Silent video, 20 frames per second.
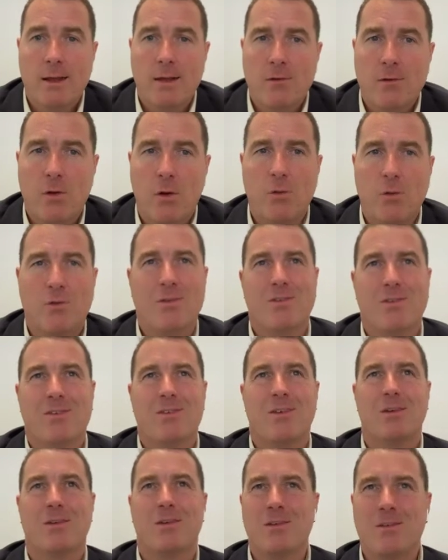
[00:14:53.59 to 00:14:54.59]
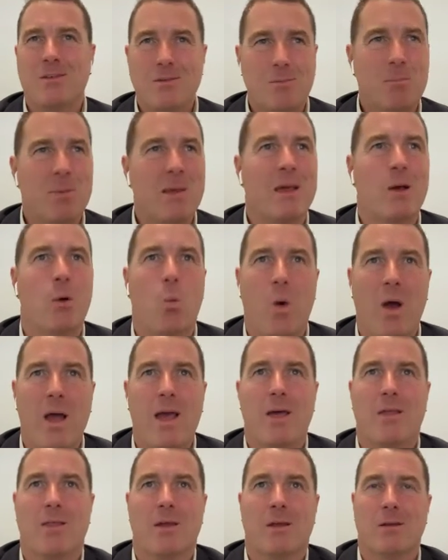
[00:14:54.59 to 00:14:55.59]
So to just be
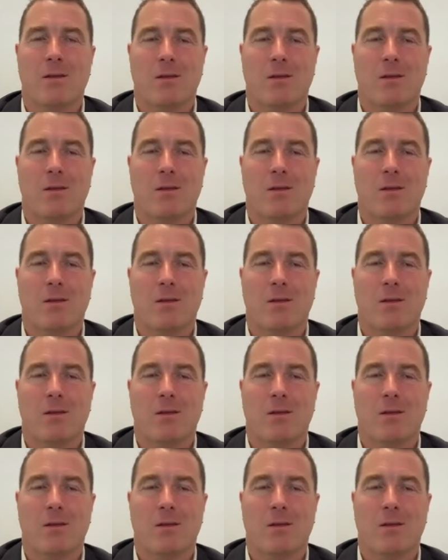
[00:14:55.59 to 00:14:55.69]
aware that,